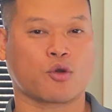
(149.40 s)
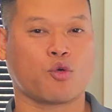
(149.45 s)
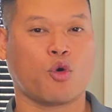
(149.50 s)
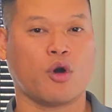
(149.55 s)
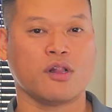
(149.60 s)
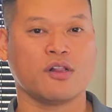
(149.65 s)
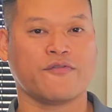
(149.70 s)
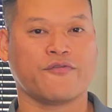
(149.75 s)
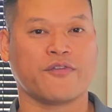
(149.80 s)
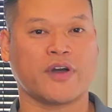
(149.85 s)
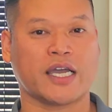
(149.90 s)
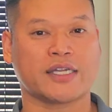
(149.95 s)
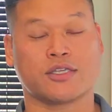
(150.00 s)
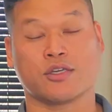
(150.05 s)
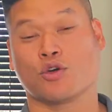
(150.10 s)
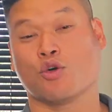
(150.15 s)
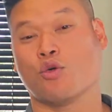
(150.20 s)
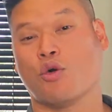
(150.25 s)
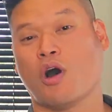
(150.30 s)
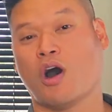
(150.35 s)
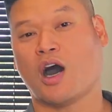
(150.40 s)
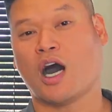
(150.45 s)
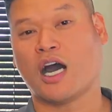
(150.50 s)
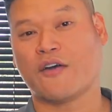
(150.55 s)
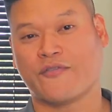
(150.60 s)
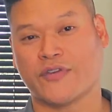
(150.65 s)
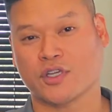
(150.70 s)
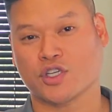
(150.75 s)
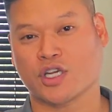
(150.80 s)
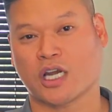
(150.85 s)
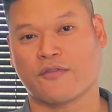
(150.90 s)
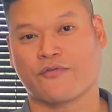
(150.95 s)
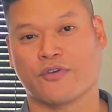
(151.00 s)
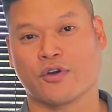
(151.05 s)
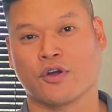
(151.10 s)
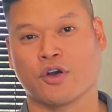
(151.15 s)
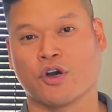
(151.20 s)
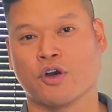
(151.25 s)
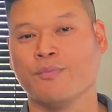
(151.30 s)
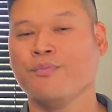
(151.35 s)
qualified to go off and shop for
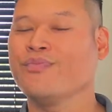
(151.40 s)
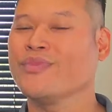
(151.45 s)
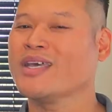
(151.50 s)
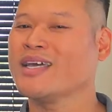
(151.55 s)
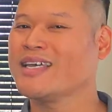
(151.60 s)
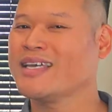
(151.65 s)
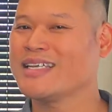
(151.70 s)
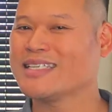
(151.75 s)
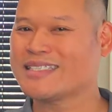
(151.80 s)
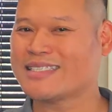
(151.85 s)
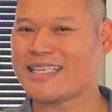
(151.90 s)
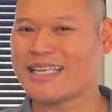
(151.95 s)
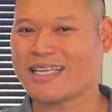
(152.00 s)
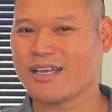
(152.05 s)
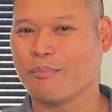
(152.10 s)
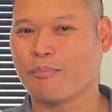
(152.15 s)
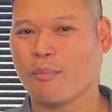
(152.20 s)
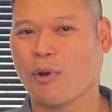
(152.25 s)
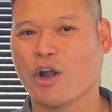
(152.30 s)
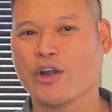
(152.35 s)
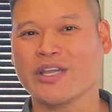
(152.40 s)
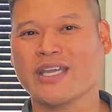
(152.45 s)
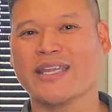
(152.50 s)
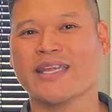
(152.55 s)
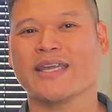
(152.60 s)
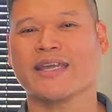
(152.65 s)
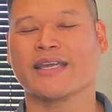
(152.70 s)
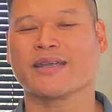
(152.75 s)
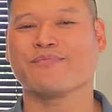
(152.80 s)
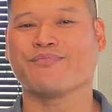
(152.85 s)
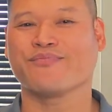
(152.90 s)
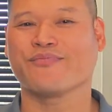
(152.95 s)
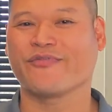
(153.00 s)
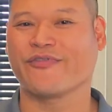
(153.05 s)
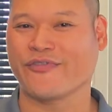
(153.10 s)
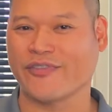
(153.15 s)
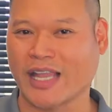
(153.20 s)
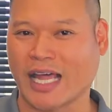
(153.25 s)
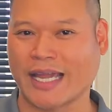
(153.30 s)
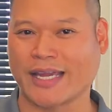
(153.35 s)
a home, it's like a marketing
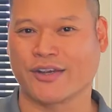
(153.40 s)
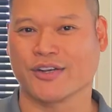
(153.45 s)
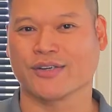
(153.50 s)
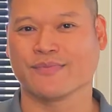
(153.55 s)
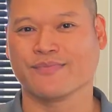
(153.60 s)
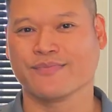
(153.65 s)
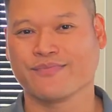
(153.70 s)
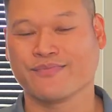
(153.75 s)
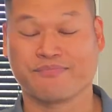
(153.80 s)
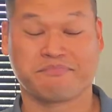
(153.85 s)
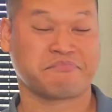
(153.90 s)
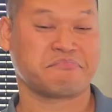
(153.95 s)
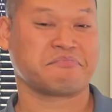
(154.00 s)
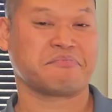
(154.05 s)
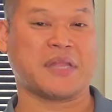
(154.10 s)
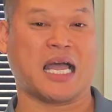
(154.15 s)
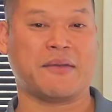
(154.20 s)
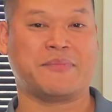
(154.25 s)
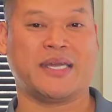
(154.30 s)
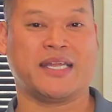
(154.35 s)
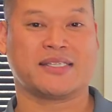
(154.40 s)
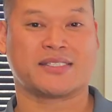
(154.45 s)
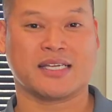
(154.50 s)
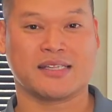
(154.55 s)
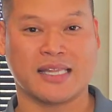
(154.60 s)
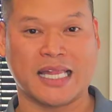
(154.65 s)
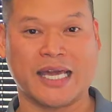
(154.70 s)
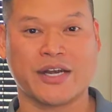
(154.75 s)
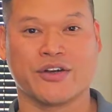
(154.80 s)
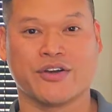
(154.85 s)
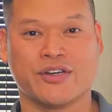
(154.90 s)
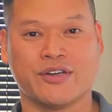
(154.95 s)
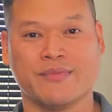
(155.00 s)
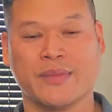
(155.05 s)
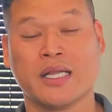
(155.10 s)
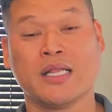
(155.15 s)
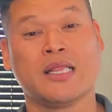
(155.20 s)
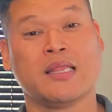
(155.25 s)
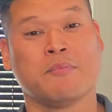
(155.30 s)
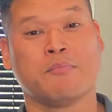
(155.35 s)
flyer. I mean, it's a letter,
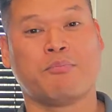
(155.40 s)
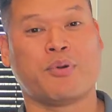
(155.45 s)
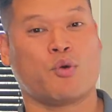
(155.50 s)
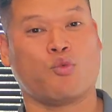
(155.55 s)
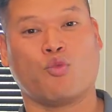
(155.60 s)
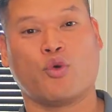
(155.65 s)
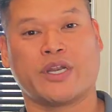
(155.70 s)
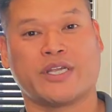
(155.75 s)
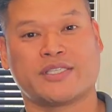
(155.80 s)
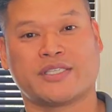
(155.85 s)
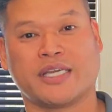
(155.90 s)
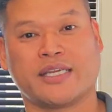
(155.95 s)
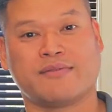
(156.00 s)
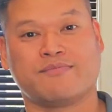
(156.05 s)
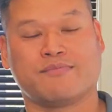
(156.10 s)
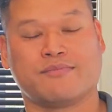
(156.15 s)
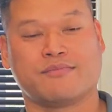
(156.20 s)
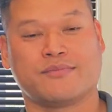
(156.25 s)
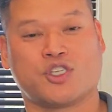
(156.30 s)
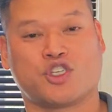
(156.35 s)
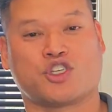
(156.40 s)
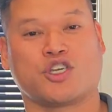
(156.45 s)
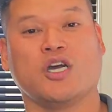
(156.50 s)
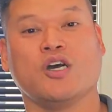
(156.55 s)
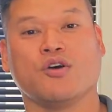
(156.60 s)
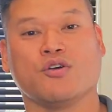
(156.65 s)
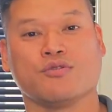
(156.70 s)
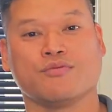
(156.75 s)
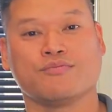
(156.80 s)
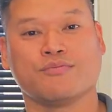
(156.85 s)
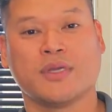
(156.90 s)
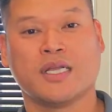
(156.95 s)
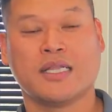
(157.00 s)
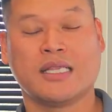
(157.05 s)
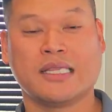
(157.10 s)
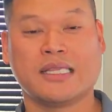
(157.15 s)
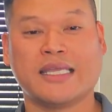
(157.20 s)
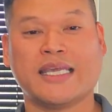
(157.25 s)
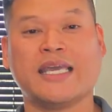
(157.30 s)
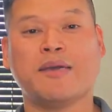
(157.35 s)
but what does it show?
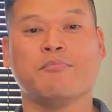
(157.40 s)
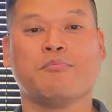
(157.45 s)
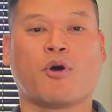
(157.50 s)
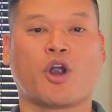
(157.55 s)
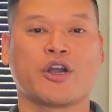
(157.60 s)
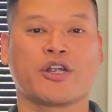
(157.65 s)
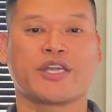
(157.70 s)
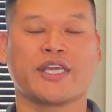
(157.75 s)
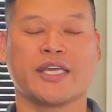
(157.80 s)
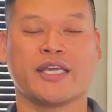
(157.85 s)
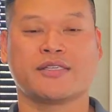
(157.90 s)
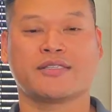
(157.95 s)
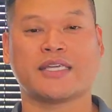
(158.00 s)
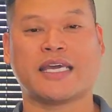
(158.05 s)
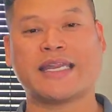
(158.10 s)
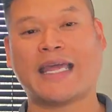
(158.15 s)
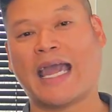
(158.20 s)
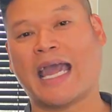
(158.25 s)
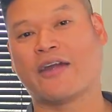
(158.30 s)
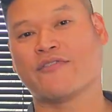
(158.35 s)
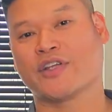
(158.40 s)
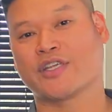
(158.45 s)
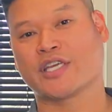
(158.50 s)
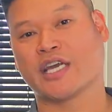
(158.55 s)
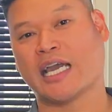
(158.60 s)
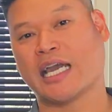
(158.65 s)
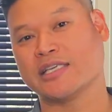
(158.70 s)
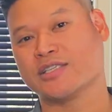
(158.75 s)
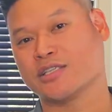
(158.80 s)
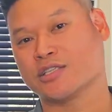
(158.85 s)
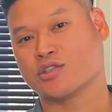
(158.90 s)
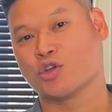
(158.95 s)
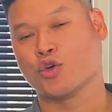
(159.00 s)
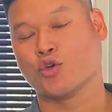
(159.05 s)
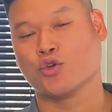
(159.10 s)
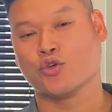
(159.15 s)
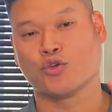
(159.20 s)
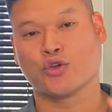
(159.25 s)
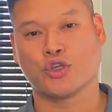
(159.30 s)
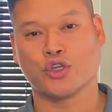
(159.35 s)
It markets and advertises
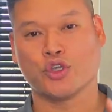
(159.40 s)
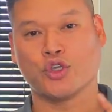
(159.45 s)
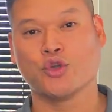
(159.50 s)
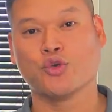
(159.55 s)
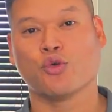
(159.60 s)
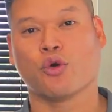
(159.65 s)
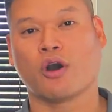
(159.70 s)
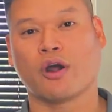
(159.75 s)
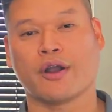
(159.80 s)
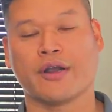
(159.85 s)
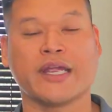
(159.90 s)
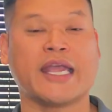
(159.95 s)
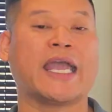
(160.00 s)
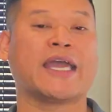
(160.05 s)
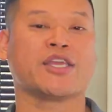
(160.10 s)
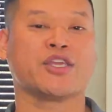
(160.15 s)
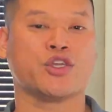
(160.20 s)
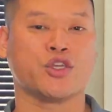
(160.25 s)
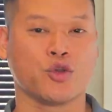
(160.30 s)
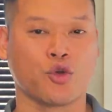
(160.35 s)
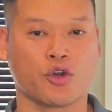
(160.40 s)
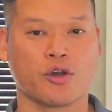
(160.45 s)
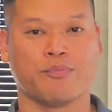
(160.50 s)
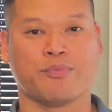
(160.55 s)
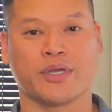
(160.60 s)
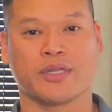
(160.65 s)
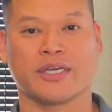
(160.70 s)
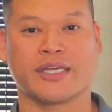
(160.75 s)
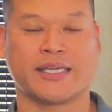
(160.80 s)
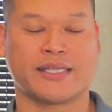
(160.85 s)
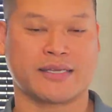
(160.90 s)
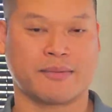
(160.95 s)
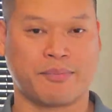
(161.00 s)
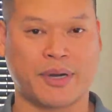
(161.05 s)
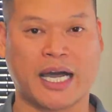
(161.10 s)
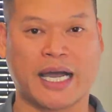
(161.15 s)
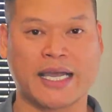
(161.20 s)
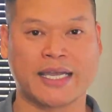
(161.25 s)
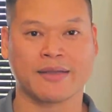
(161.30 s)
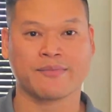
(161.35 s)
who you are and your ability to
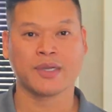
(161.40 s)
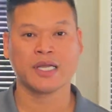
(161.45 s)
buy.